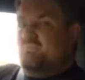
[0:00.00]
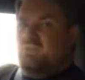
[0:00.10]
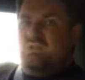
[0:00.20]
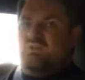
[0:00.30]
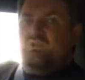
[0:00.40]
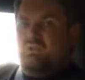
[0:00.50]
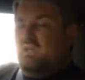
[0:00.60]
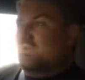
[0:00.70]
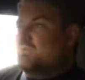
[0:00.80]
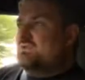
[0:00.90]
that you could
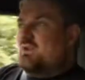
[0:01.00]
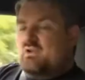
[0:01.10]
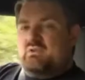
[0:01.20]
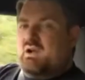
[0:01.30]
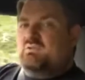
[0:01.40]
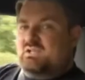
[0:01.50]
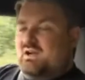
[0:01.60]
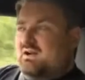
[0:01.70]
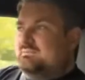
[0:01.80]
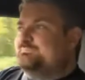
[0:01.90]
use on a road
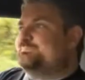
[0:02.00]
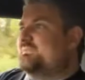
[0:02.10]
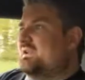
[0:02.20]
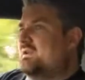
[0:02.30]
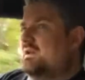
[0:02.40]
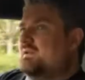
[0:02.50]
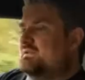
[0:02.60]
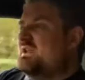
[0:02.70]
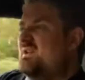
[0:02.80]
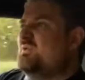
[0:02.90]
car.
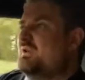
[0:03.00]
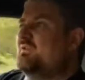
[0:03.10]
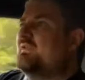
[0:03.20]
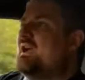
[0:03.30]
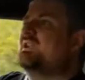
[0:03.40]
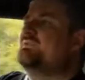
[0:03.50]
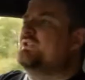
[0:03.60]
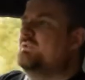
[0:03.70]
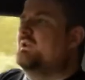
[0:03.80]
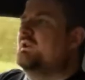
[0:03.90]
So that
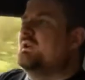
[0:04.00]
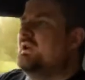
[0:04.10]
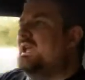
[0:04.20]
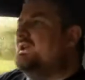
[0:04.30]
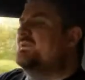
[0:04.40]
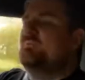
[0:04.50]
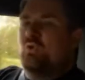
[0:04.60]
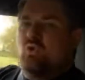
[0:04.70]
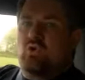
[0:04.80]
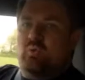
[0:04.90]
gives you even
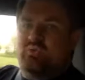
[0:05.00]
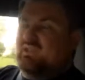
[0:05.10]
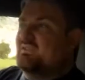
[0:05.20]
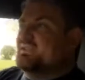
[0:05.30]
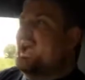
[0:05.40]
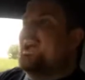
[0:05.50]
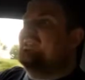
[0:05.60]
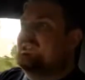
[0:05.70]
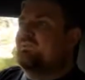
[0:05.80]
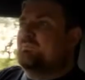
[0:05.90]
more options
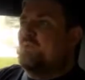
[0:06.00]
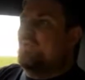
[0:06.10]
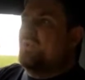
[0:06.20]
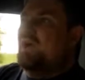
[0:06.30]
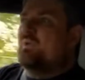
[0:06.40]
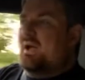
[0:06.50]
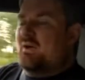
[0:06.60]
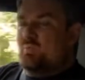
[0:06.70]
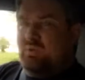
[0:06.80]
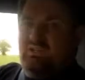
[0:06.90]
and even more
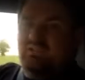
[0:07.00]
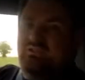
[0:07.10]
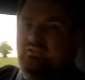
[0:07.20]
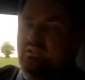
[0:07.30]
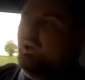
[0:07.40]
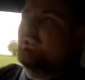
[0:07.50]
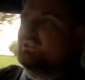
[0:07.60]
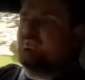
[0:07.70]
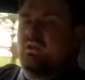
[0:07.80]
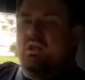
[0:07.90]
know-how, because the
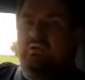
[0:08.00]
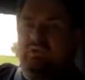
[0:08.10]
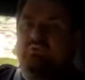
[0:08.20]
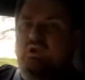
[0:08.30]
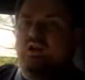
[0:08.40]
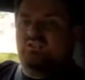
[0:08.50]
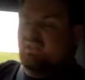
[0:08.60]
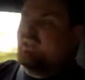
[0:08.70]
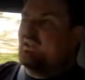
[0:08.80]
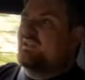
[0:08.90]
guys that run R2 cars
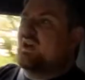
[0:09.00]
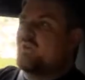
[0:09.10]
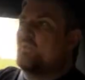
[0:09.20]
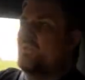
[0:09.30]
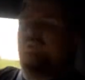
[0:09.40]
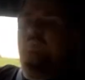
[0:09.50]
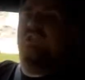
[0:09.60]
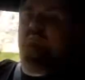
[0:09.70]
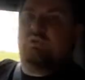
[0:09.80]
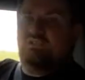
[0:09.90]
are going to know what the
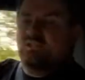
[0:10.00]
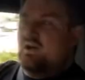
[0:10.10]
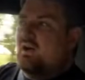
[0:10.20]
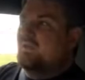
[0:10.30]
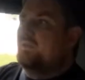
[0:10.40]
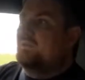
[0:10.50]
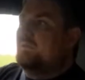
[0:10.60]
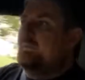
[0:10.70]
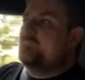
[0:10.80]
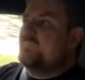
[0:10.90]
weak points are
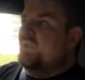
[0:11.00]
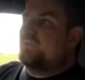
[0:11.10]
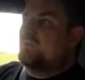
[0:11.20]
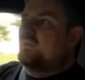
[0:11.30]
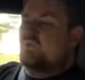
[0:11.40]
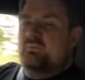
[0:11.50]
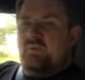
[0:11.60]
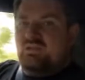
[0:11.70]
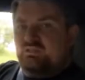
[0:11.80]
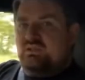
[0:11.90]
on the
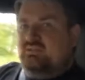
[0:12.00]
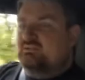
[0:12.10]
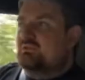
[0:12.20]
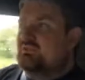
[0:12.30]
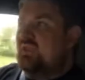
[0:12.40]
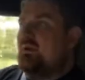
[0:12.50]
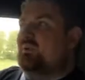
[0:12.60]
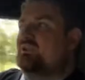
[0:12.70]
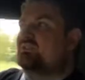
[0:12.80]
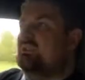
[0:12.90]
Fiesta. So that
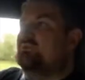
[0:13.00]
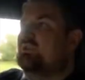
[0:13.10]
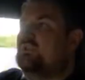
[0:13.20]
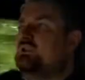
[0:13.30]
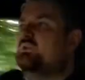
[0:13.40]
means that you can